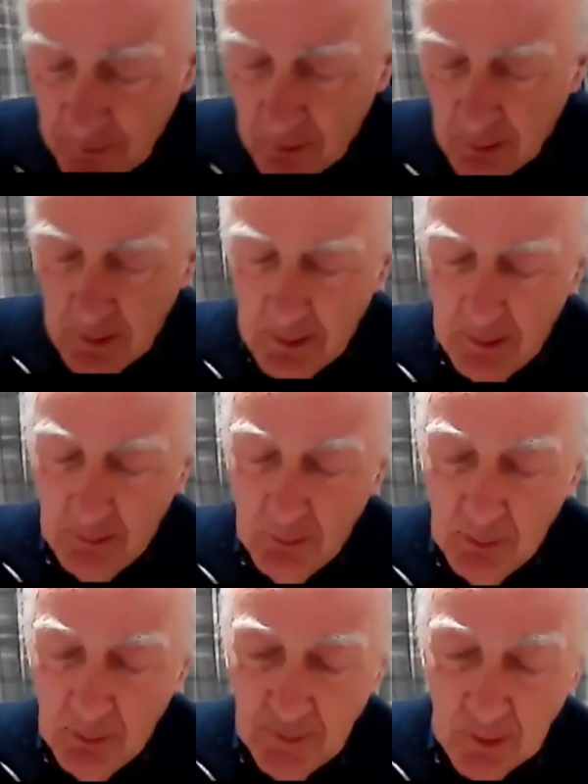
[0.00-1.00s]
for
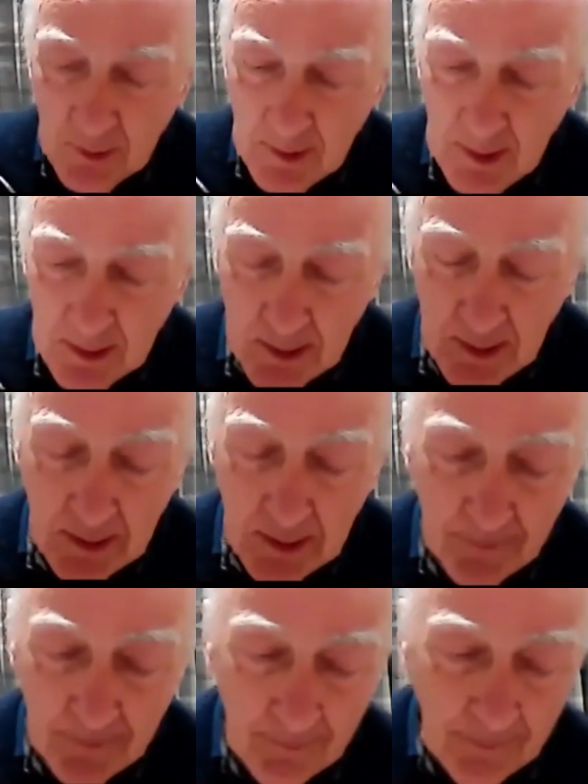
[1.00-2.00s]
what we've looked at
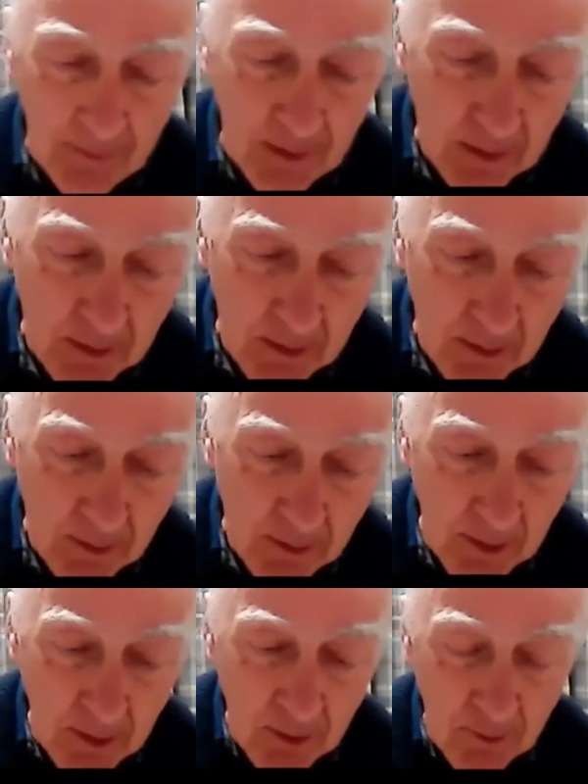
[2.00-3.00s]
today.
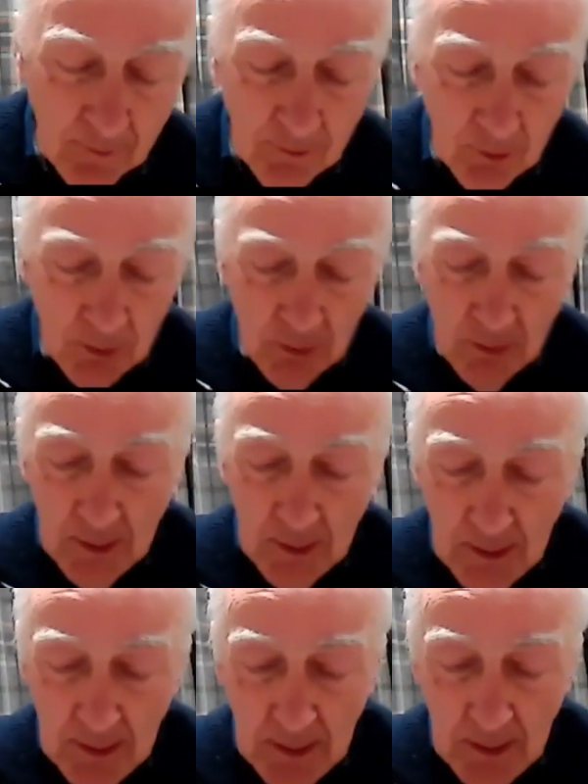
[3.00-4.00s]
Thank you for
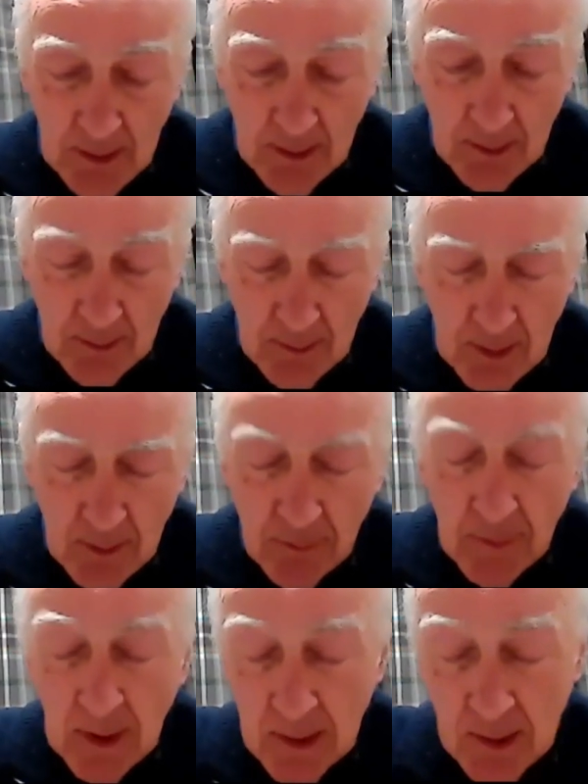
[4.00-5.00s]
the
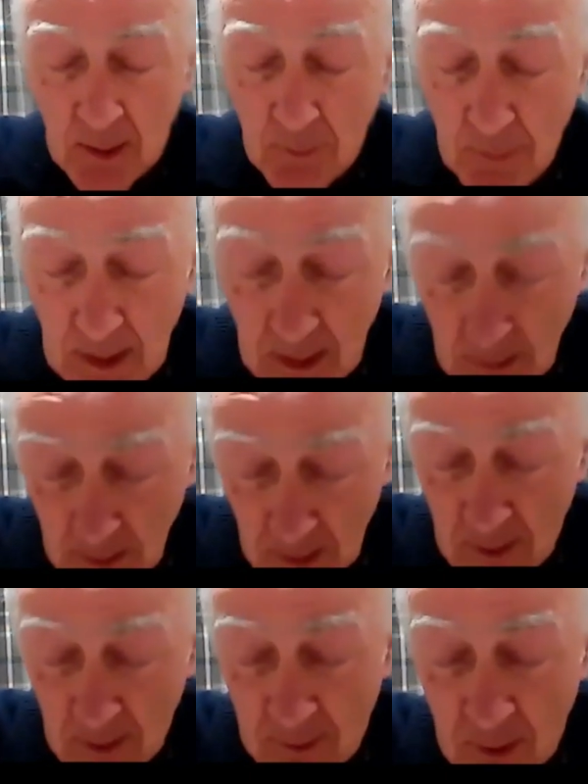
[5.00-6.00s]
amazing
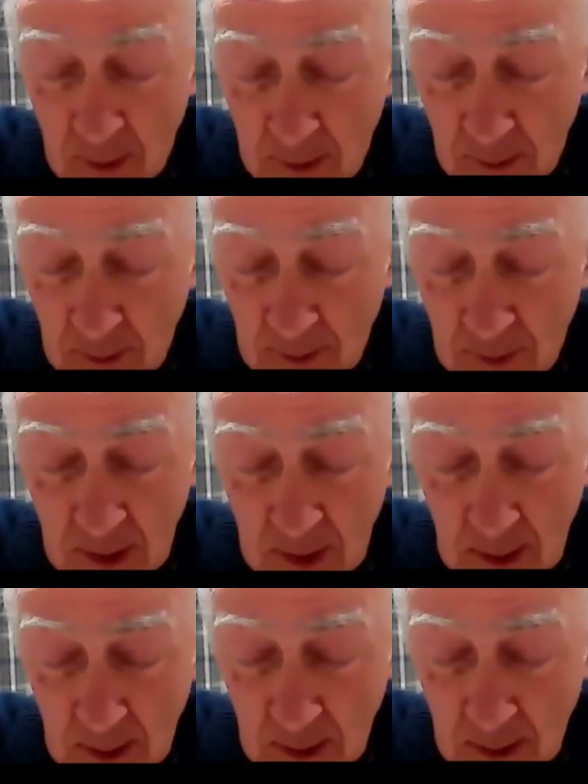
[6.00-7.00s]
power of God that we've
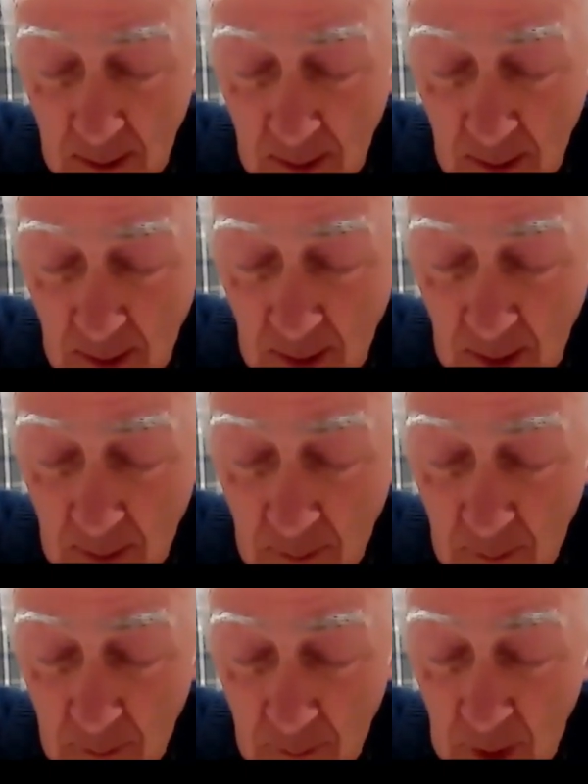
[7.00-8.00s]
seen
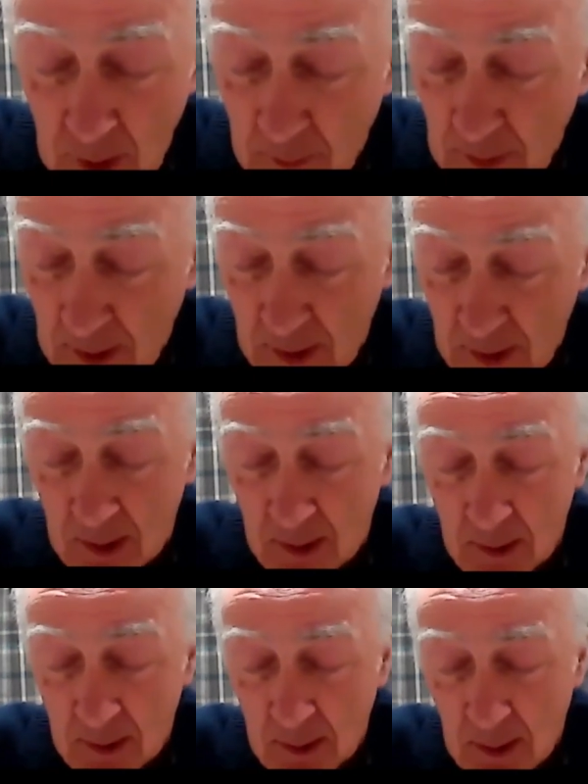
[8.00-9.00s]
uh, worked by
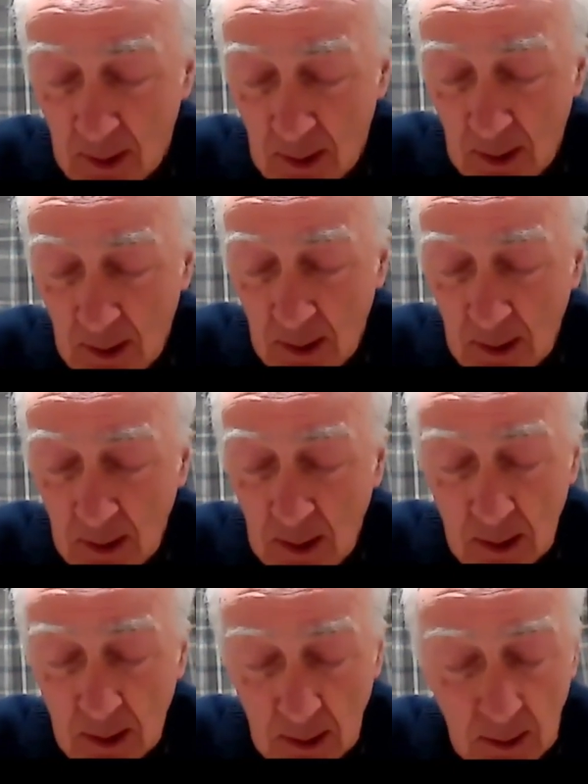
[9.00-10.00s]
Jesus.
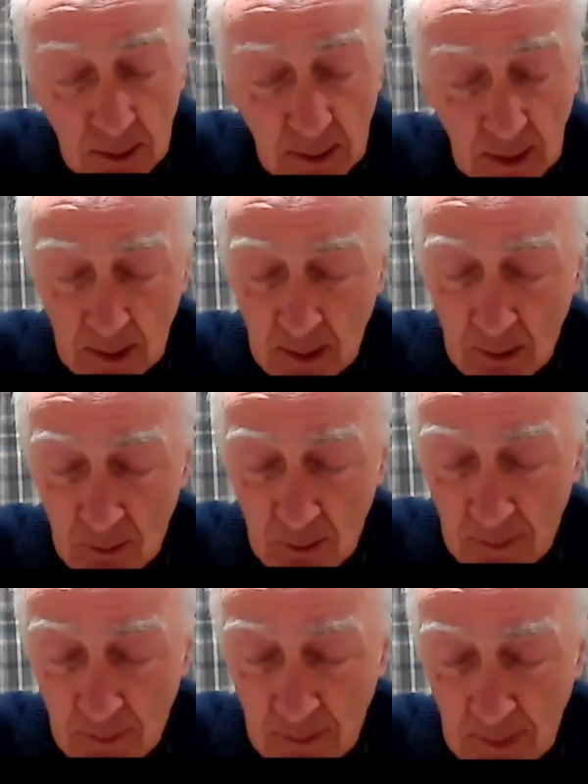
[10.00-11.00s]
He stilled that
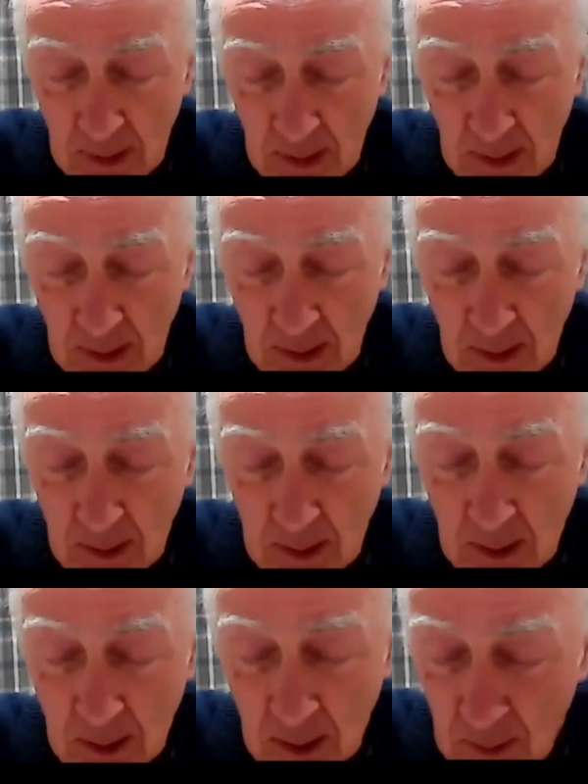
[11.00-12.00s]
storm,
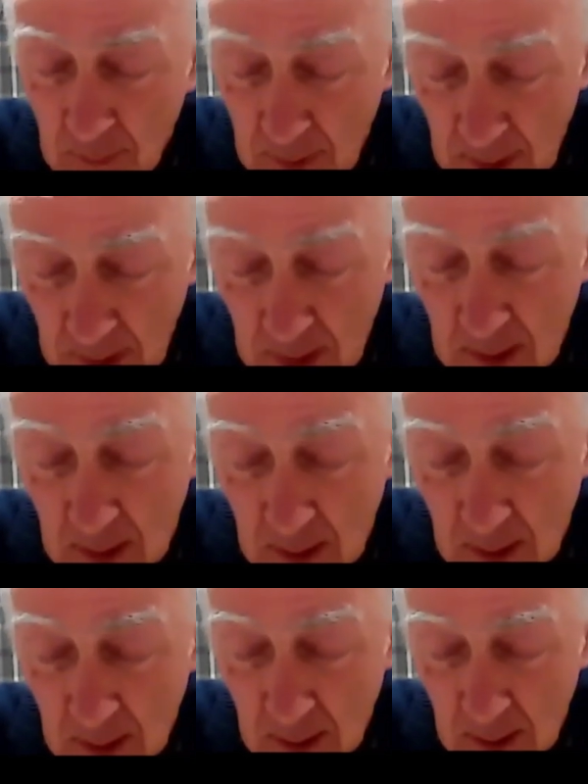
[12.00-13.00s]
he calmed the
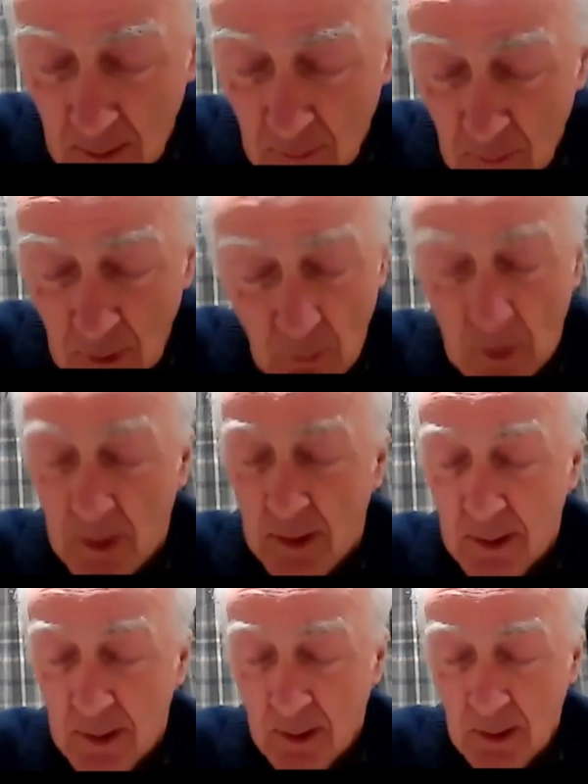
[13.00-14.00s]
sea with a word,